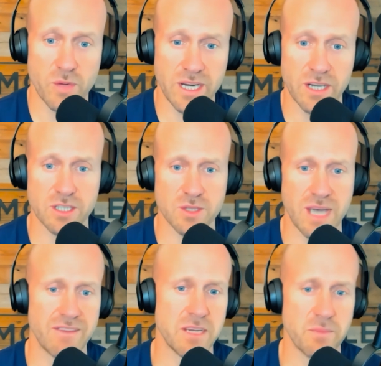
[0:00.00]
we can also
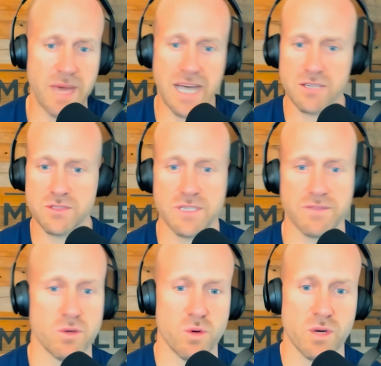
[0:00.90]
have an impact on
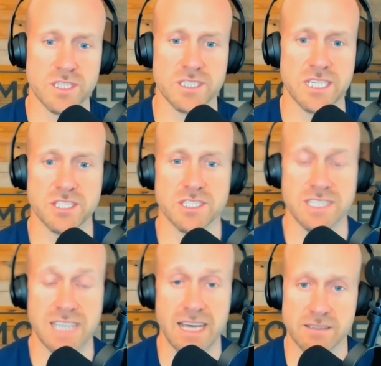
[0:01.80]
different
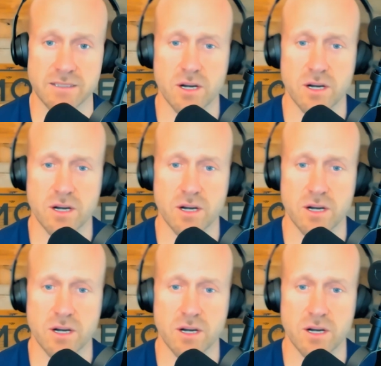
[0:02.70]
organizations that